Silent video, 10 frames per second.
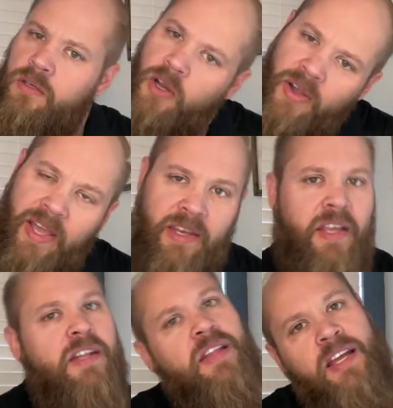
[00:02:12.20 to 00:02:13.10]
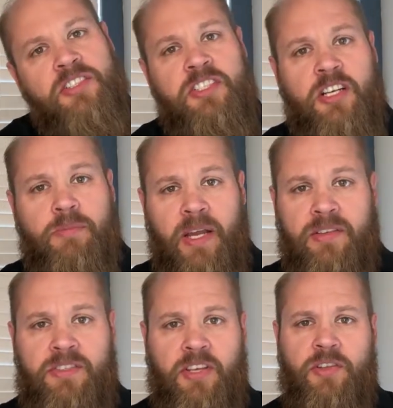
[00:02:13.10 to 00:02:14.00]
Go ahead and hit that share
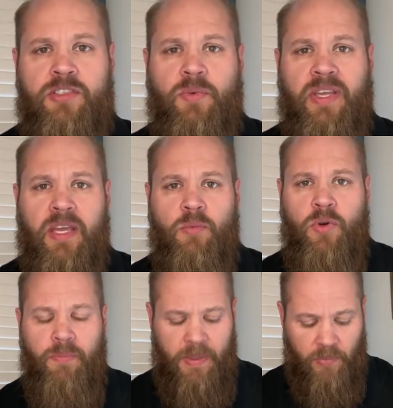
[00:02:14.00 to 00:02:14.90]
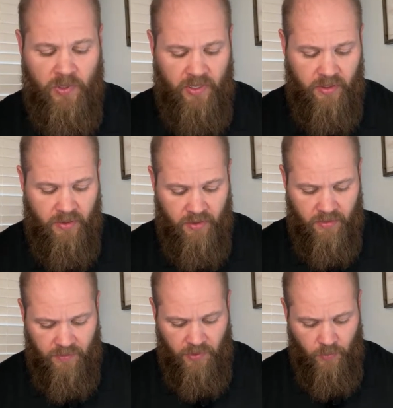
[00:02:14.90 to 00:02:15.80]
button too so we can get more people on here,
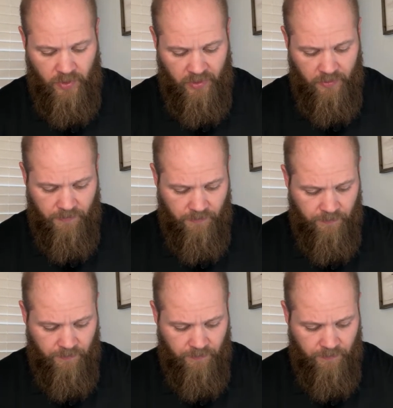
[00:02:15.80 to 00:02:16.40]
if you will.